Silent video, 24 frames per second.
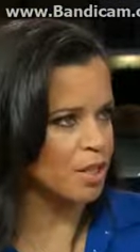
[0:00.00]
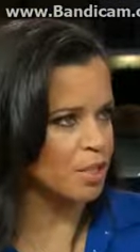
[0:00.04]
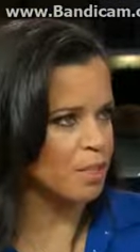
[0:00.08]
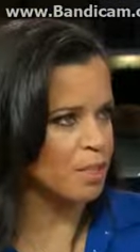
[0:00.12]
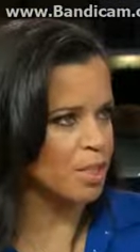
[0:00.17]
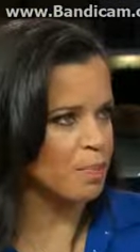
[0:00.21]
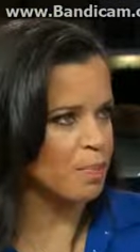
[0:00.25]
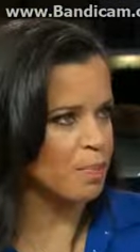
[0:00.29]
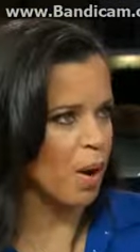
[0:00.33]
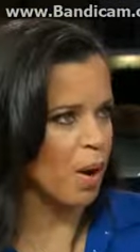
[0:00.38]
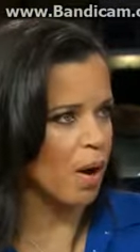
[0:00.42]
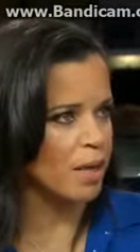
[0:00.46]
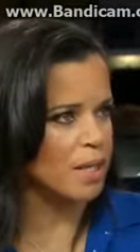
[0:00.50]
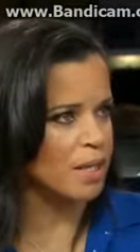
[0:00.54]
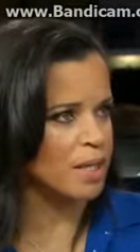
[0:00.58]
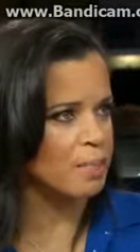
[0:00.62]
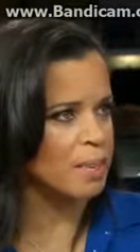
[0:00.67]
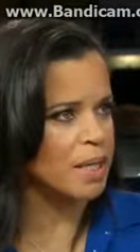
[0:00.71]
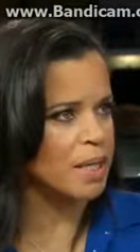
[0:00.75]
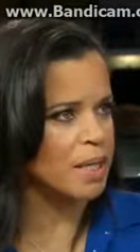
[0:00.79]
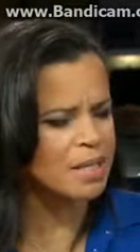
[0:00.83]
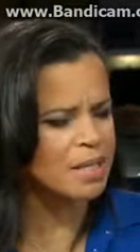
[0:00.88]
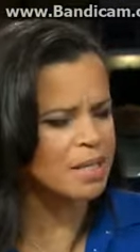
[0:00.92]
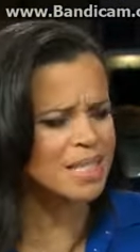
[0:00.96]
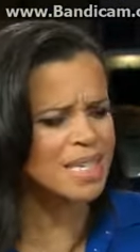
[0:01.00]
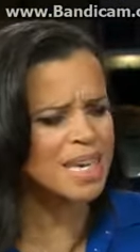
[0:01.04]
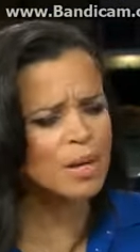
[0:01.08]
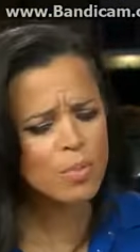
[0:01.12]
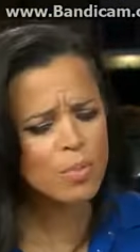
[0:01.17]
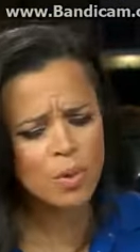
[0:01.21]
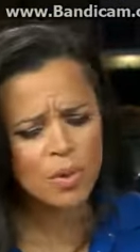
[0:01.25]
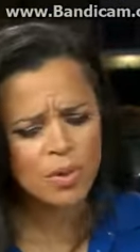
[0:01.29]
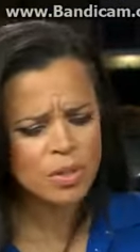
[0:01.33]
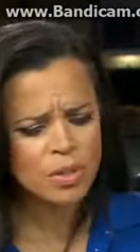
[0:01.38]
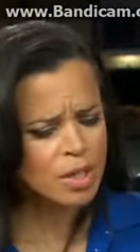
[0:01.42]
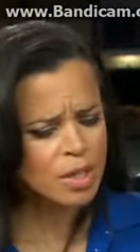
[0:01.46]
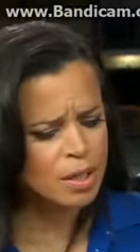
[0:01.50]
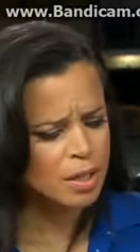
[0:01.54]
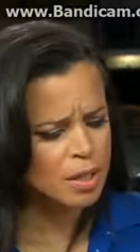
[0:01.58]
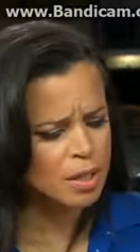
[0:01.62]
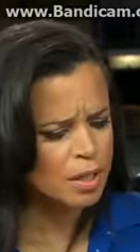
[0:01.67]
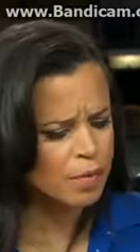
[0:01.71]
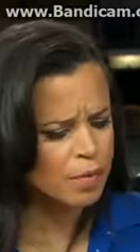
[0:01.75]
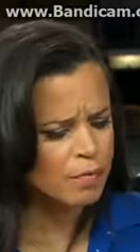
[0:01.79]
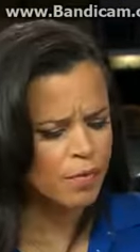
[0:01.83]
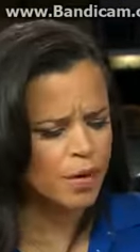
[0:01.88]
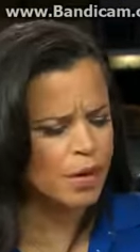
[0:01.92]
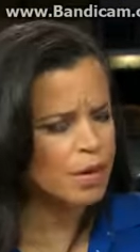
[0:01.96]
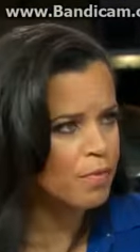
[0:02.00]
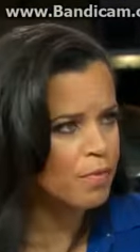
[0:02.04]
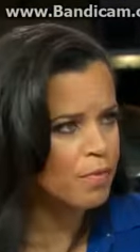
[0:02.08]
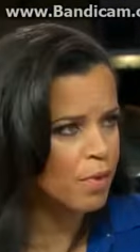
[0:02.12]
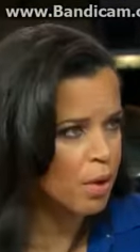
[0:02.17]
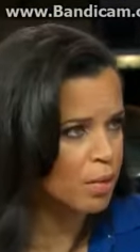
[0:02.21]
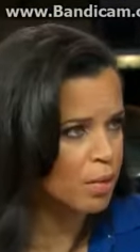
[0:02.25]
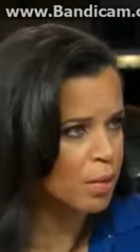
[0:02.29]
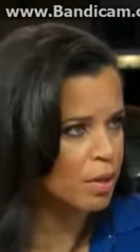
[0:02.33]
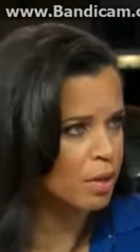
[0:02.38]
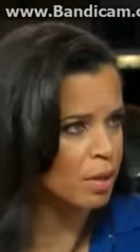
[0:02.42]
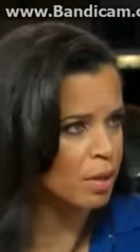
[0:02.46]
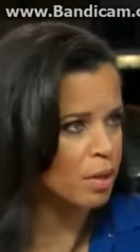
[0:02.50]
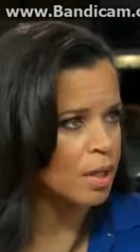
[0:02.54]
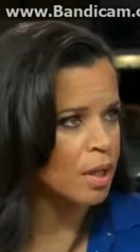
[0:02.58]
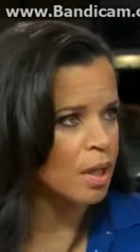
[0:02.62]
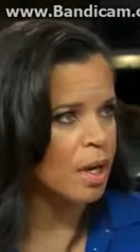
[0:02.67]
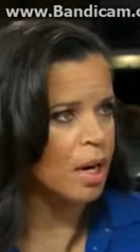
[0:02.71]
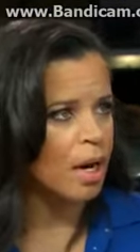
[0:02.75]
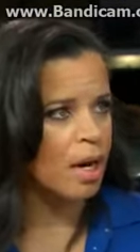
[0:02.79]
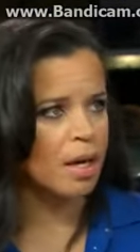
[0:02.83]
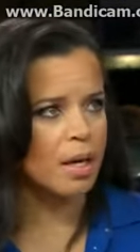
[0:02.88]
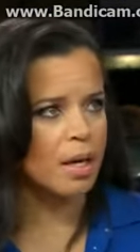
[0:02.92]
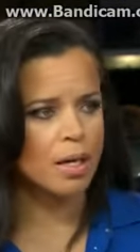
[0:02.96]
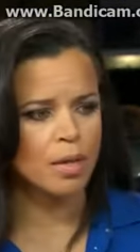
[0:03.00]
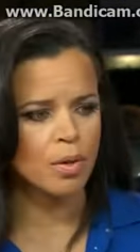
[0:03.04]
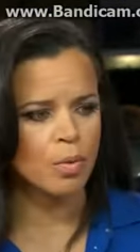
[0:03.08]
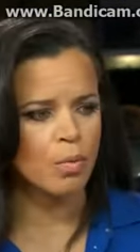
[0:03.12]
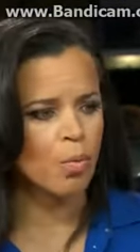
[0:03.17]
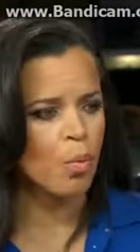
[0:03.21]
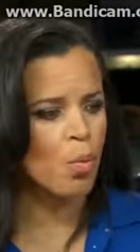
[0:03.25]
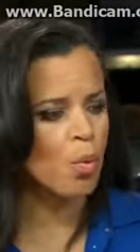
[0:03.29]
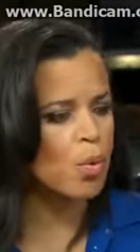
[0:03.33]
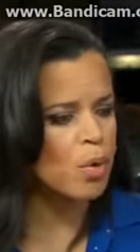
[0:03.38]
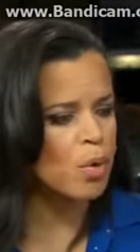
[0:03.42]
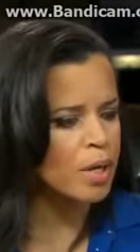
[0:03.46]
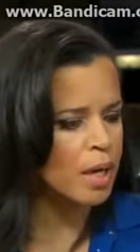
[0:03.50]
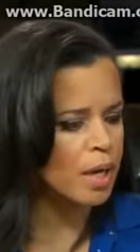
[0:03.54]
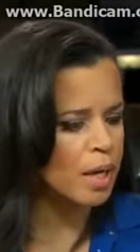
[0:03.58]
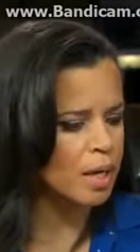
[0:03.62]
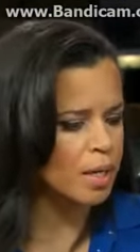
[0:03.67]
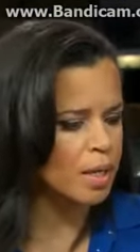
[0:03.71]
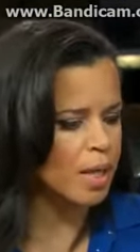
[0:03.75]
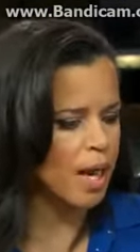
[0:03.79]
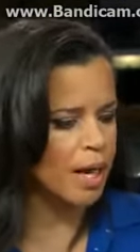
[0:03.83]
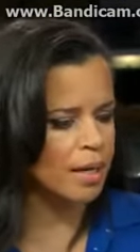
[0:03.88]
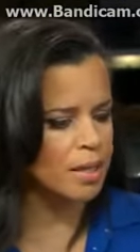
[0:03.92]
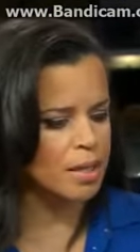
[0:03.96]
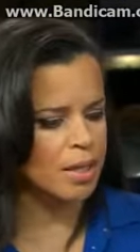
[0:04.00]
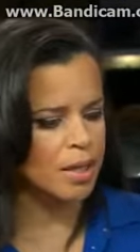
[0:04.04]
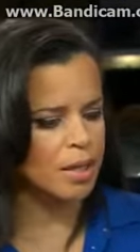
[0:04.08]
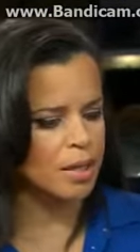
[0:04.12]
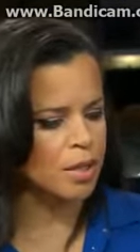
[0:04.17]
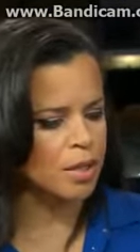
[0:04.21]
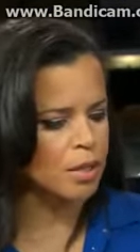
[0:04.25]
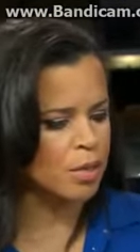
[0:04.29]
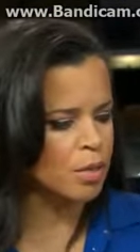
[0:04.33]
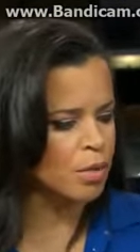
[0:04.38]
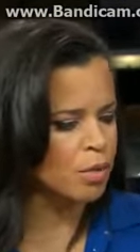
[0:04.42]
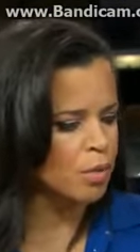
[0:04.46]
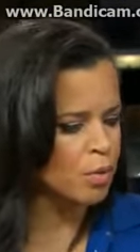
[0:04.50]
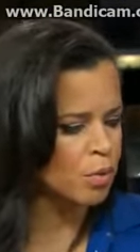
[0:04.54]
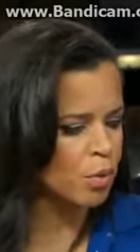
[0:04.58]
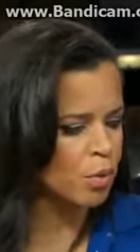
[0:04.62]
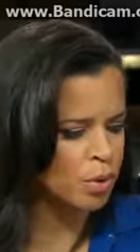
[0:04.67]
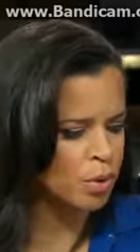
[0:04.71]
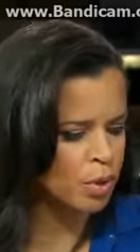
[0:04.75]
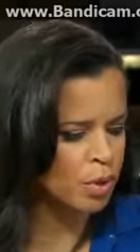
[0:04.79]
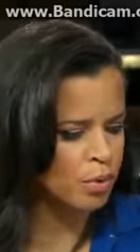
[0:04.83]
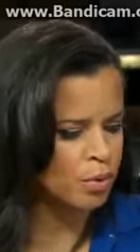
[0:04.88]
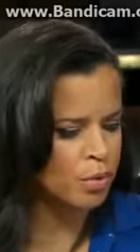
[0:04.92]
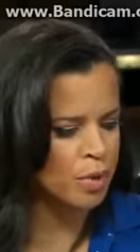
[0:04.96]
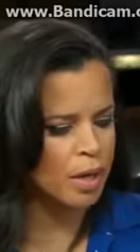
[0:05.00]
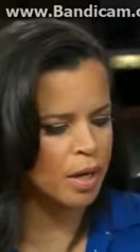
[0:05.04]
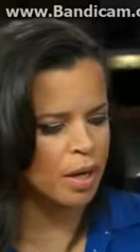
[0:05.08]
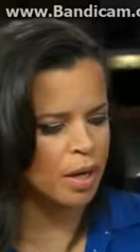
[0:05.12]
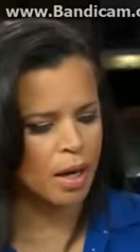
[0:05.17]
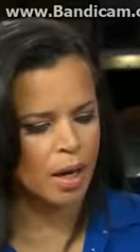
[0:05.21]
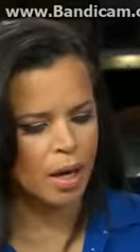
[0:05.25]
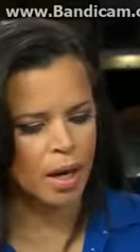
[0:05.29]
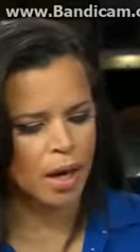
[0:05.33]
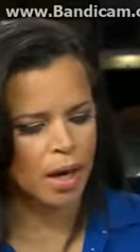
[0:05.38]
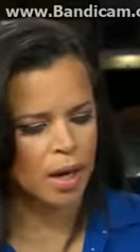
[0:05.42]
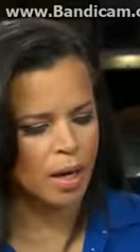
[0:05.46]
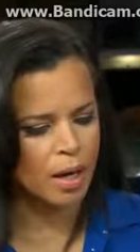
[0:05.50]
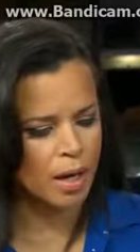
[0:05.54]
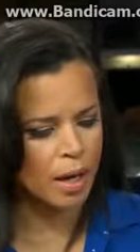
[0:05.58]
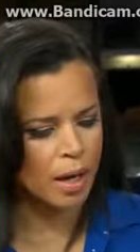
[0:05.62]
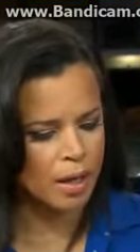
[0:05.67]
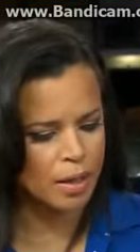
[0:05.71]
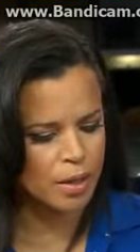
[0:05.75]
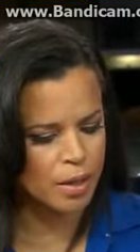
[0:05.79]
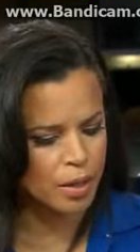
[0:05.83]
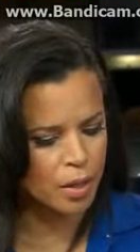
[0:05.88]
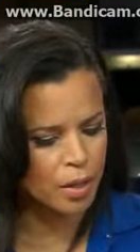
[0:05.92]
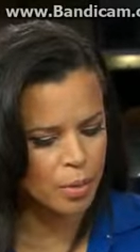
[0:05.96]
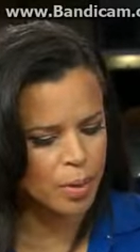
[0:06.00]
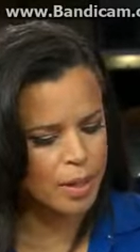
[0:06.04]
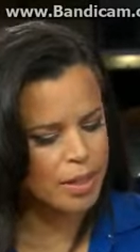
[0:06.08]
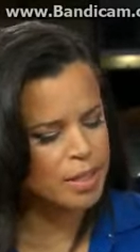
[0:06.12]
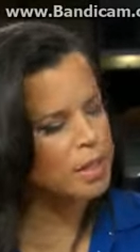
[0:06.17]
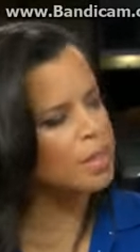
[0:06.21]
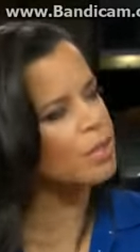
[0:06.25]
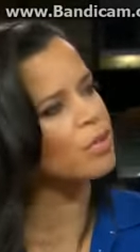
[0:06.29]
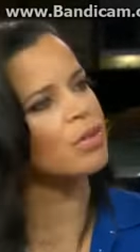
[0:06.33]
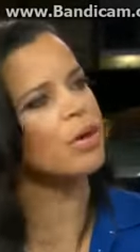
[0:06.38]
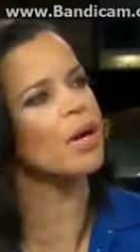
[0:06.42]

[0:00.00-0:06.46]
response, because they were very vocal, warning that the North Korea and the U.S., they're